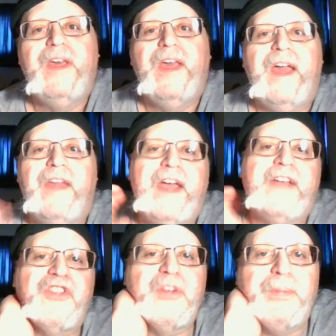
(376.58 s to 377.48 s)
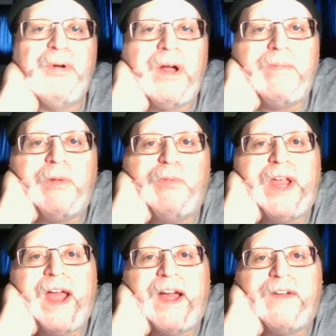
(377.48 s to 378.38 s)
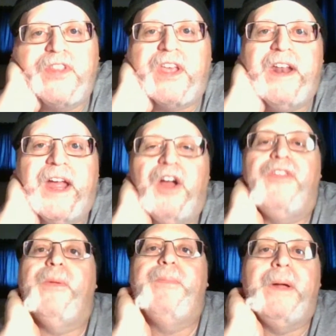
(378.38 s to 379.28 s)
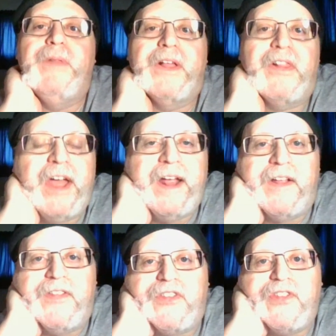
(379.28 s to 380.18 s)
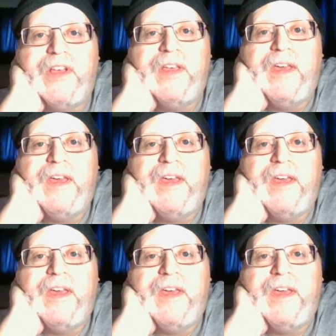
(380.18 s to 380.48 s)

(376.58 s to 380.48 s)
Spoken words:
And that's the problem we have today on the public lands.